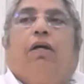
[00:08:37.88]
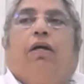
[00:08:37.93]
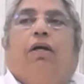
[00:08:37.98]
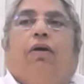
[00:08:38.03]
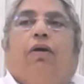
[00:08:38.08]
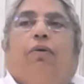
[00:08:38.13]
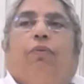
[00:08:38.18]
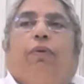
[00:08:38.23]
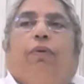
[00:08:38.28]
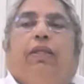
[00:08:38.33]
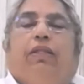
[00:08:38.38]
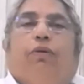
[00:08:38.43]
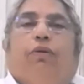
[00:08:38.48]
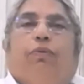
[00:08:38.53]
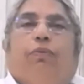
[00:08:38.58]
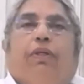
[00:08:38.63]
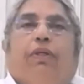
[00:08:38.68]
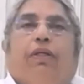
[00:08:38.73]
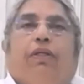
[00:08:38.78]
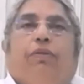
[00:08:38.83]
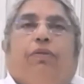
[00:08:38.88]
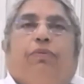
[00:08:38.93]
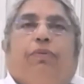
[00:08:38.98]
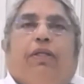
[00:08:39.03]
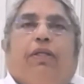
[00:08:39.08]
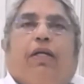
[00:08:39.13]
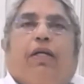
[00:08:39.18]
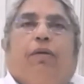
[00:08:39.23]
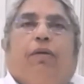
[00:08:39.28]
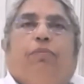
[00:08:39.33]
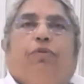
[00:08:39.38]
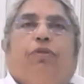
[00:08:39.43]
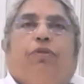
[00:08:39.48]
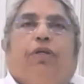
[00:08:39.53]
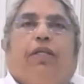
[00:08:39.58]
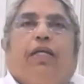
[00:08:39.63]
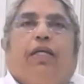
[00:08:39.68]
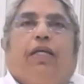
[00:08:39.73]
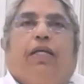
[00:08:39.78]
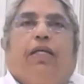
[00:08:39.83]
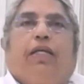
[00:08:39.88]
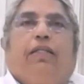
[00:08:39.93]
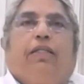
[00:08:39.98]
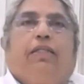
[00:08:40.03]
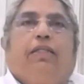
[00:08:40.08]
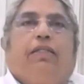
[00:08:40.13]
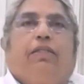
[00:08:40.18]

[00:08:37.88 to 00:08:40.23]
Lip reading: when the world will come to an end,